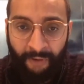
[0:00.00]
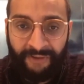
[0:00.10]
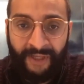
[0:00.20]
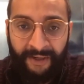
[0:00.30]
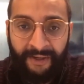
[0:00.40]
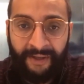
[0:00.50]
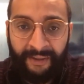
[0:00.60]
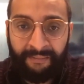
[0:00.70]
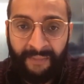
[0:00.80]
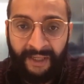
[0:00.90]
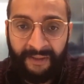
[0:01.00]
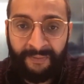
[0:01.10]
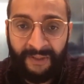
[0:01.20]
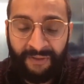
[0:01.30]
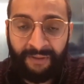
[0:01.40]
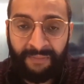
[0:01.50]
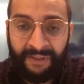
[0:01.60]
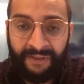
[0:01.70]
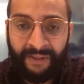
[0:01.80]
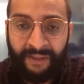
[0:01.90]
across Canada and especially in
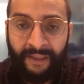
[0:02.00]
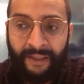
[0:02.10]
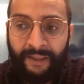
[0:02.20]
BC.